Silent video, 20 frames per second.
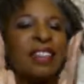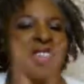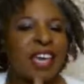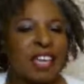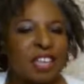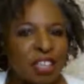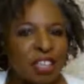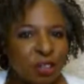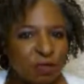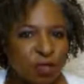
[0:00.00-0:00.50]

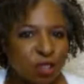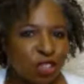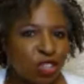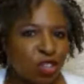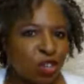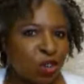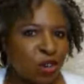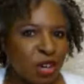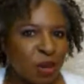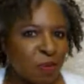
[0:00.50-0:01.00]
Thank you for
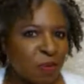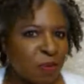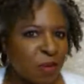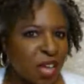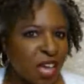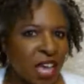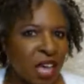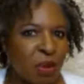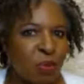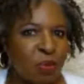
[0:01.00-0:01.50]
joining
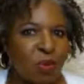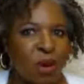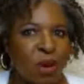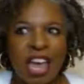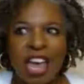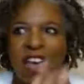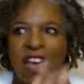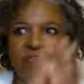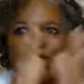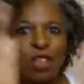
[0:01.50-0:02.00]
me
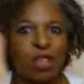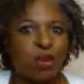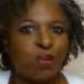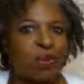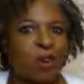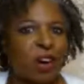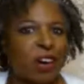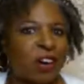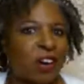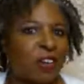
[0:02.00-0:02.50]
wherever
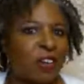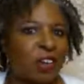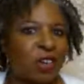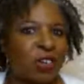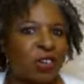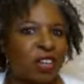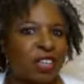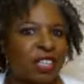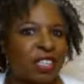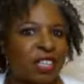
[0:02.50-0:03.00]
you are
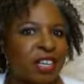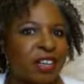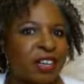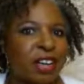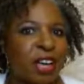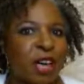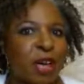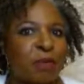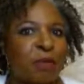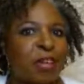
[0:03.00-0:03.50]
across the
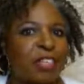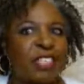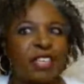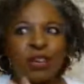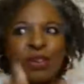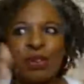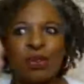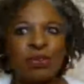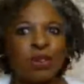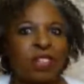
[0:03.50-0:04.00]
globe. I
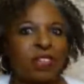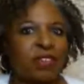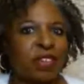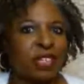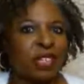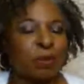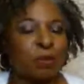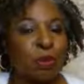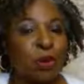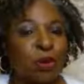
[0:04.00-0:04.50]
don't know whether
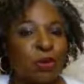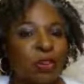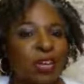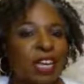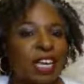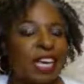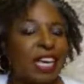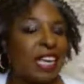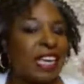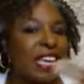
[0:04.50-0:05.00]
it's
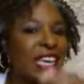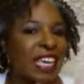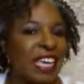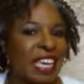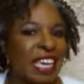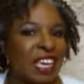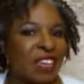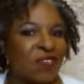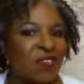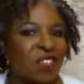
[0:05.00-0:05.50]
morning,
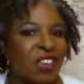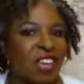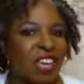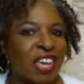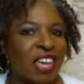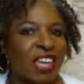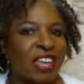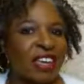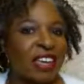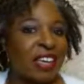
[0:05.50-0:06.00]

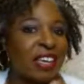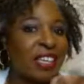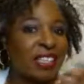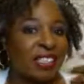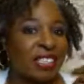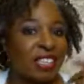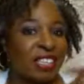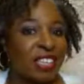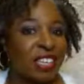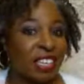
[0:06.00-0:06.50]
evening,
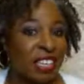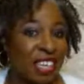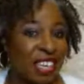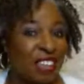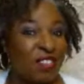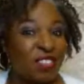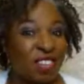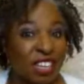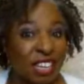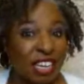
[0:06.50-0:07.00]
it's
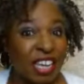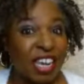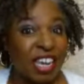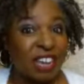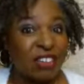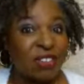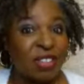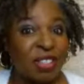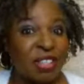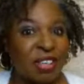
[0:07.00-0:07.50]
evening
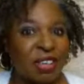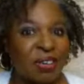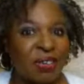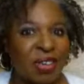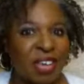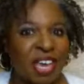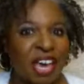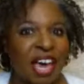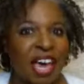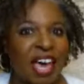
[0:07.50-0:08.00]
here in
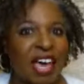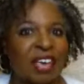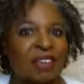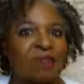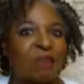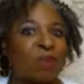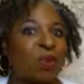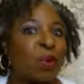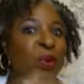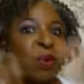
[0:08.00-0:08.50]
the
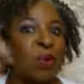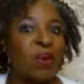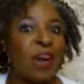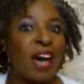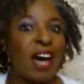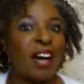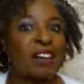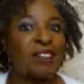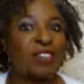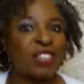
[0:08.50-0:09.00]
UK or
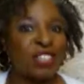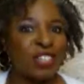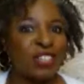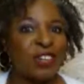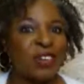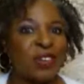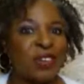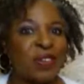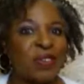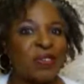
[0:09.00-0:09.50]

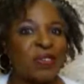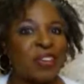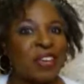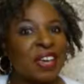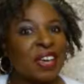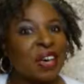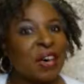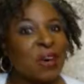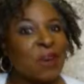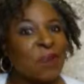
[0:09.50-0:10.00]
afternoon.
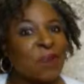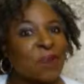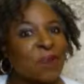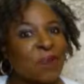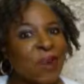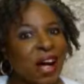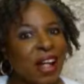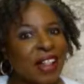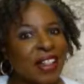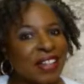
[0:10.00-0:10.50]

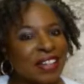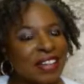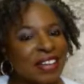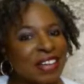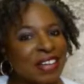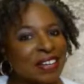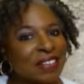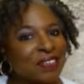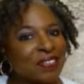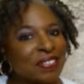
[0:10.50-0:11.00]

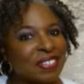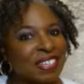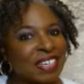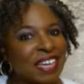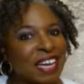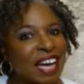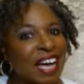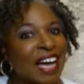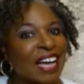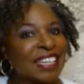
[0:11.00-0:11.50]
Welcome.
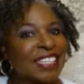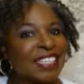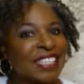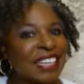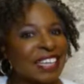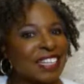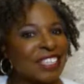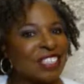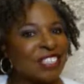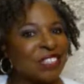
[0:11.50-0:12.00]
I
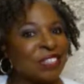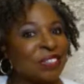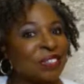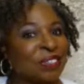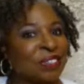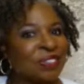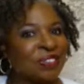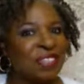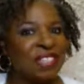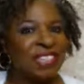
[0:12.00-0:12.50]
send you
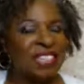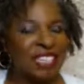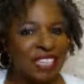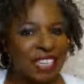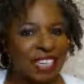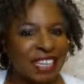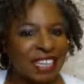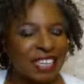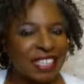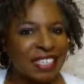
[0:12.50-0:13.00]

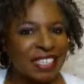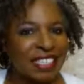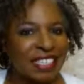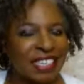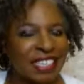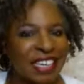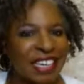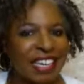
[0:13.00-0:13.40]
greetings.